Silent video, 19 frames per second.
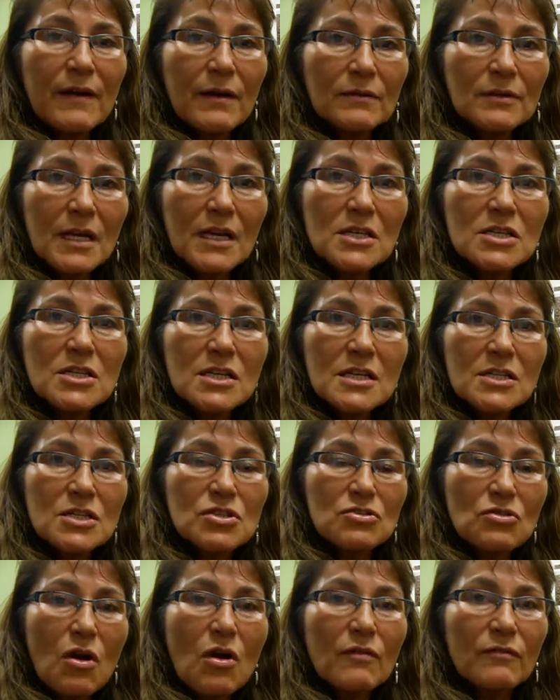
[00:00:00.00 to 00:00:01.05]
foundation is
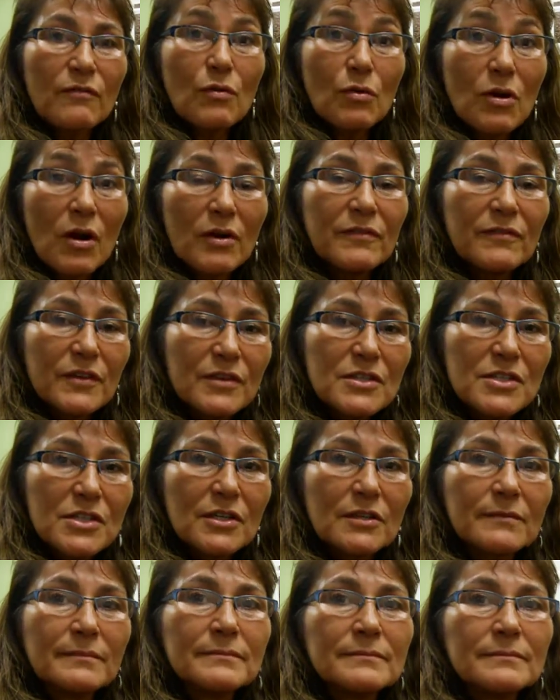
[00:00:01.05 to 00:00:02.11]
strong for our future.